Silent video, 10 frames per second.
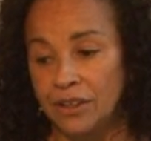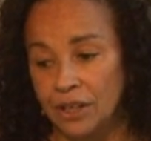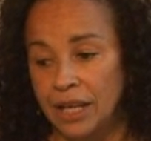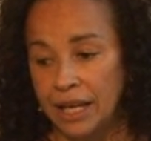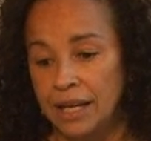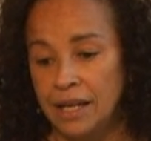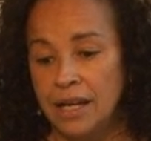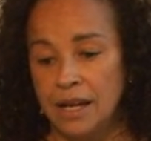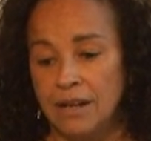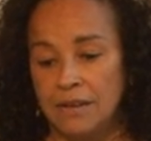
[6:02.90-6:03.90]
and looking
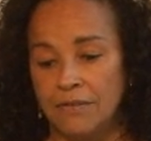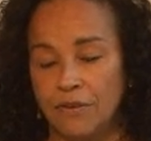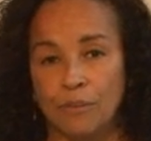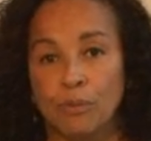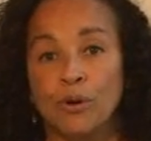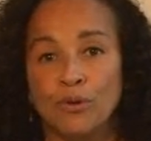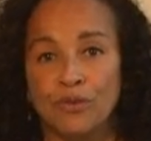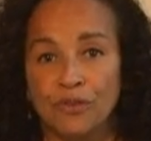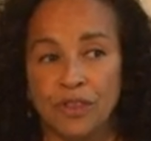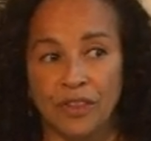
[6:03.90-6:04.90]
for
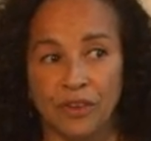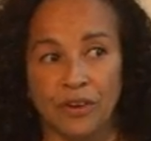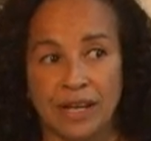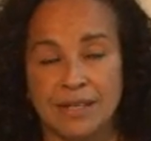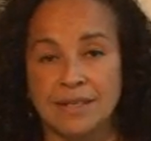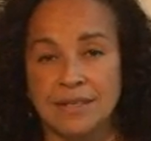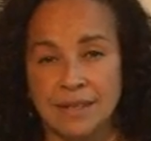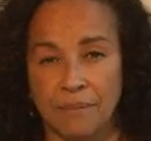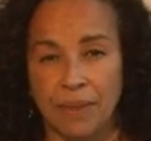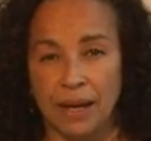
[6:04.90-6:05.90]
proof that there is
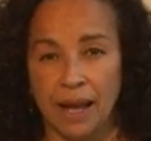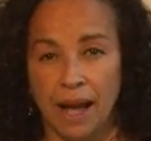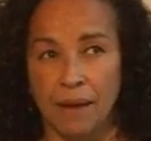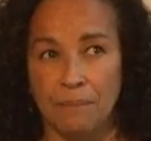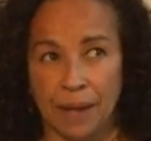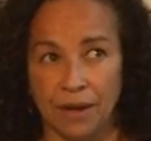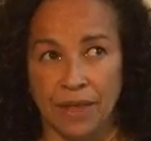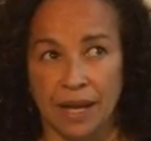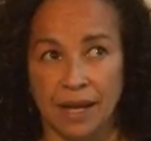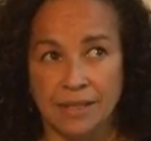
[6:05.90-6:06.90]
something bigger
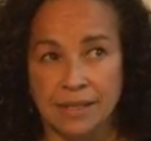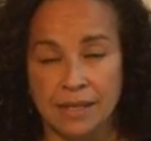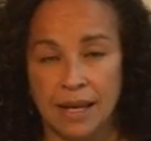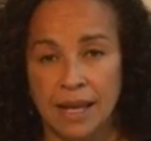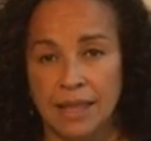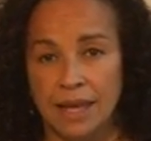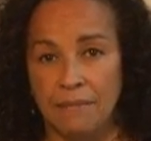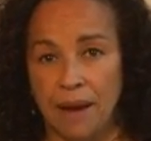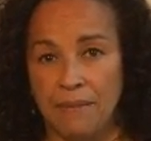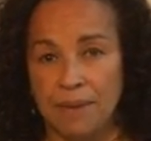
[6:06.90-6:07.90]
than us
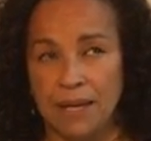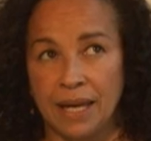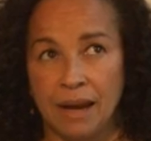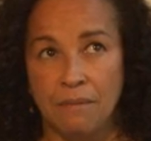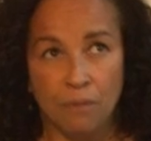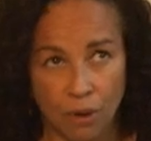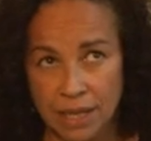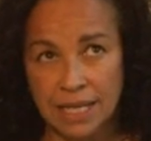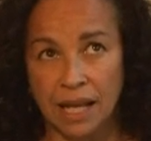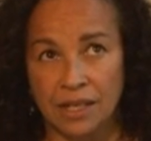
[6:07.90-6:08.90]
that might be more
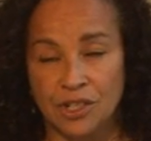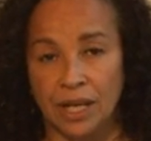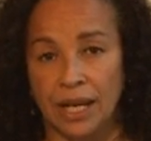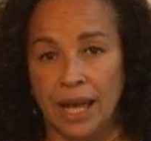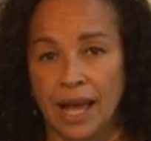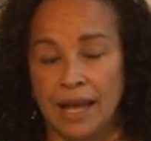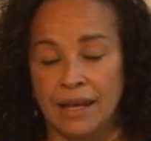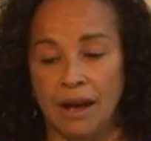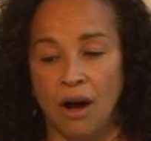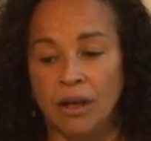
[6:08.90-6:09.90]
intelligent
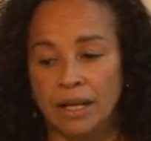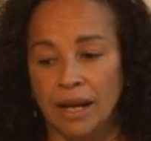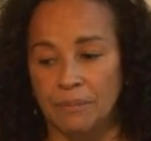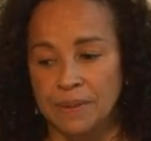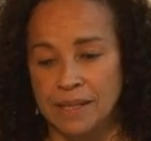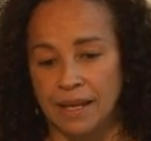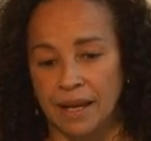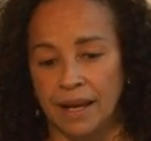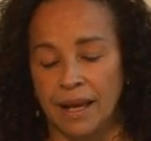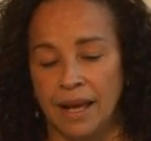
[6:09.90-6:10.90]
and
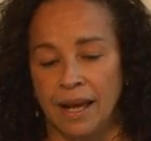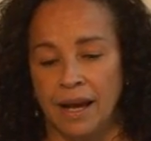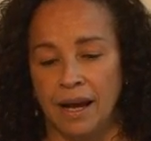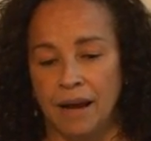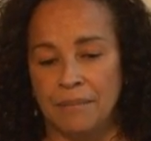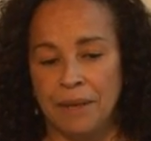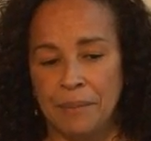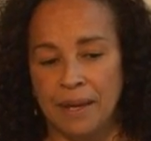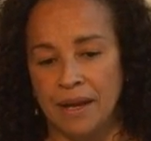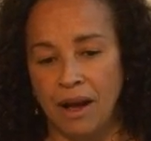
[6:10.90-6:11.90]
all-encompassing,
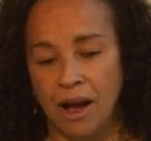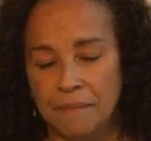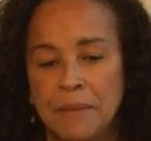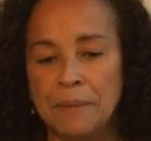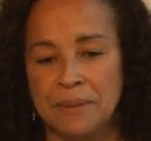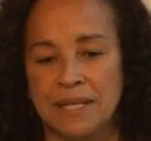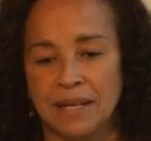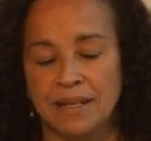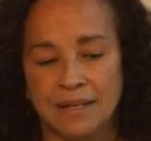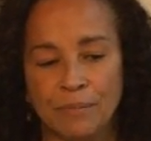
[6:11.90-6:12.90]

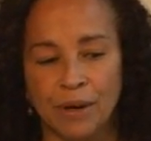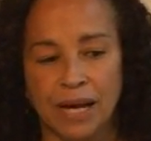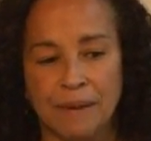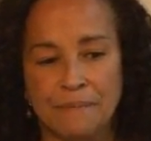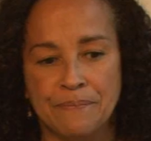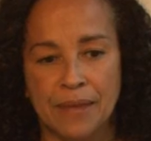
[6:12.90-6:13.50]
omnipotent, supreme.